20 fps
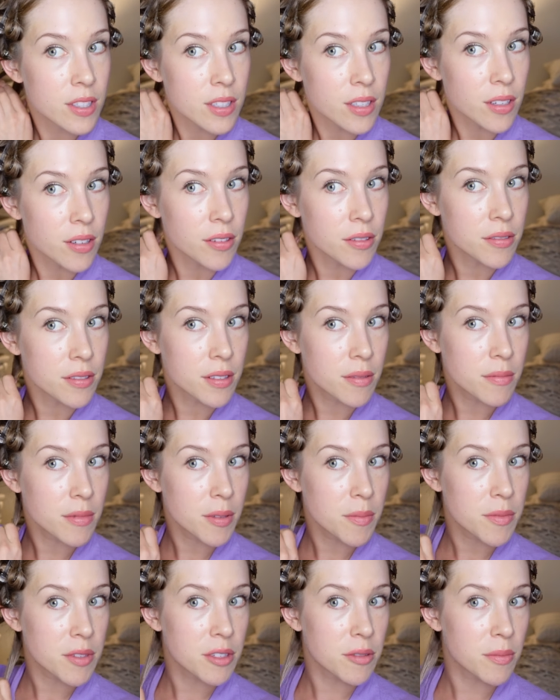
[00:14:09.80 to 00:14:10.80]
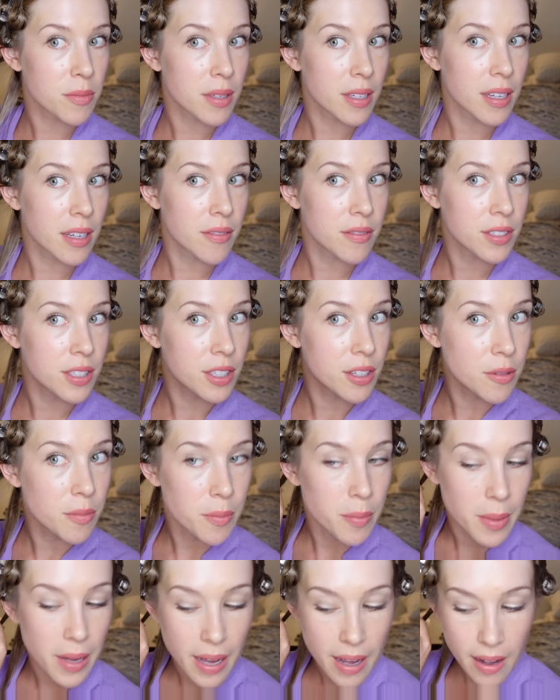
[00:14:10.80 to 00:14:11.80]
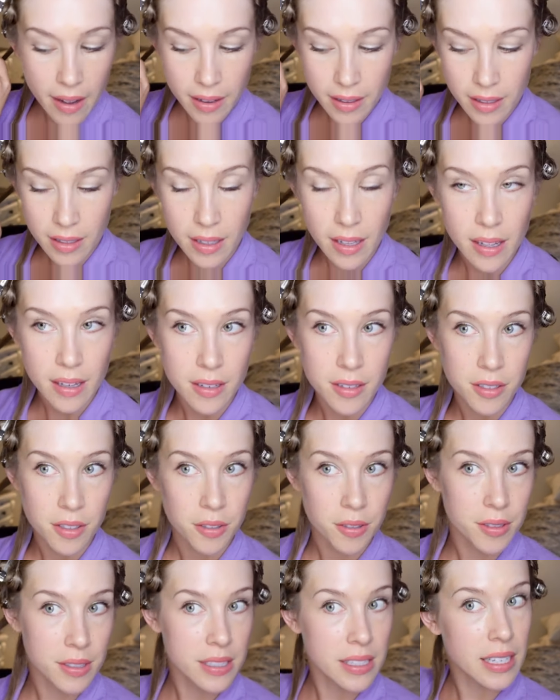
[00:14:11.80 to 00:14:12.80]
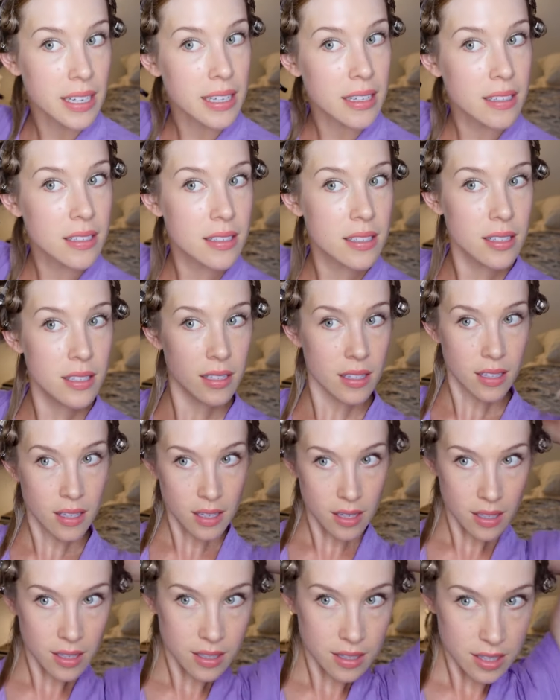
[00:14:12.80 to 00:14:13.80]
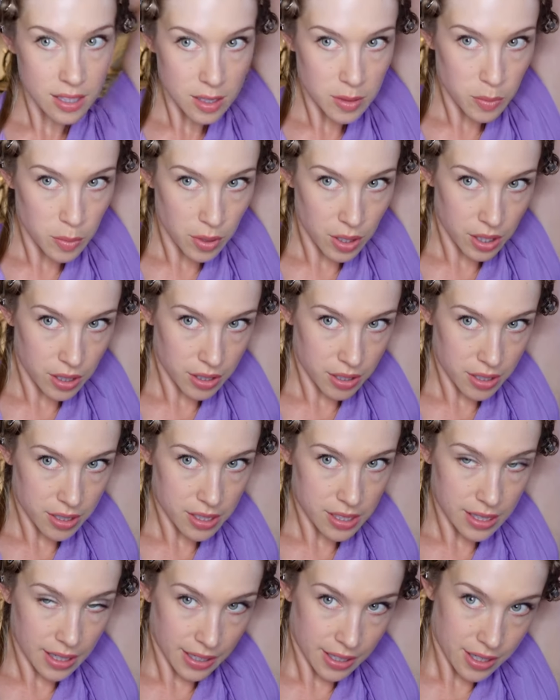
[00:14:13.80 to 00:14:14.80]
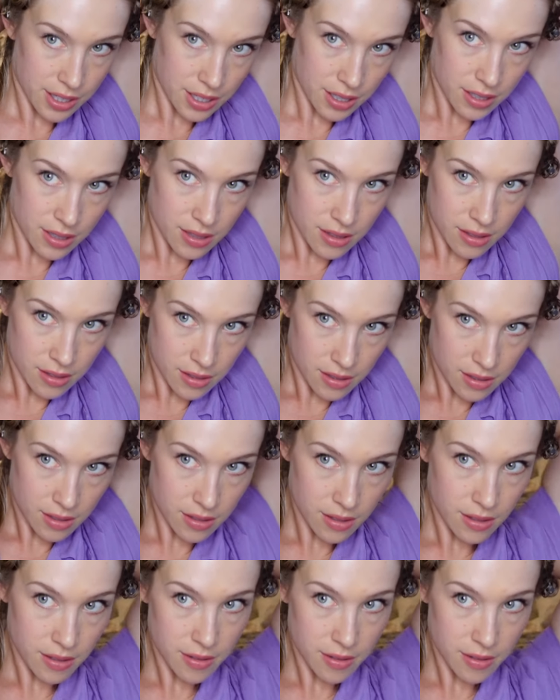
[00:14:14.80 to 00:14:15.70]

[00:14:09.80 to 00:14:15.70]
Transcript: So sometimes you might have to go back and create smaller sections.